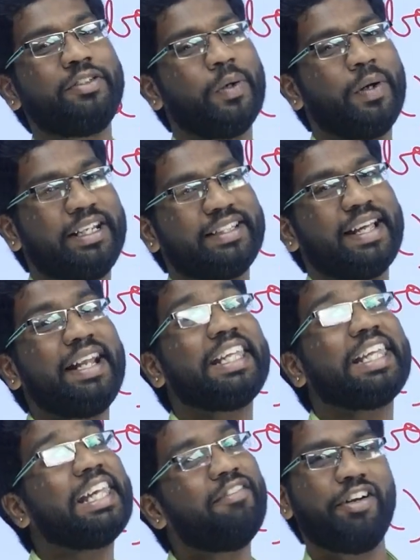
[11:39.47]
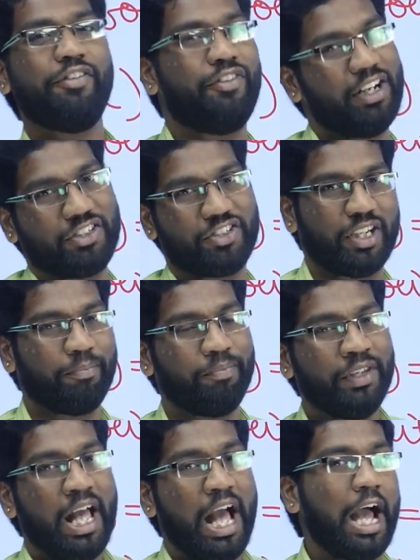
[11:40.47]
So it is an even function.
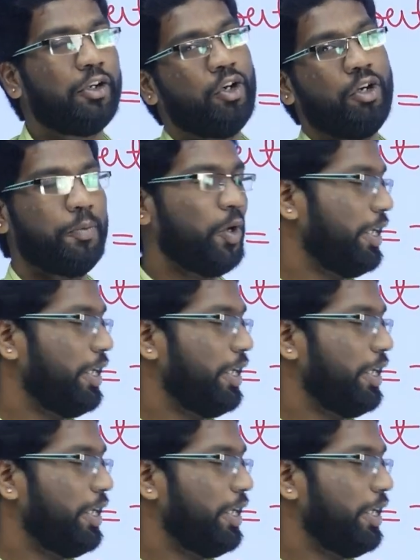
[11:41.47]
I hope you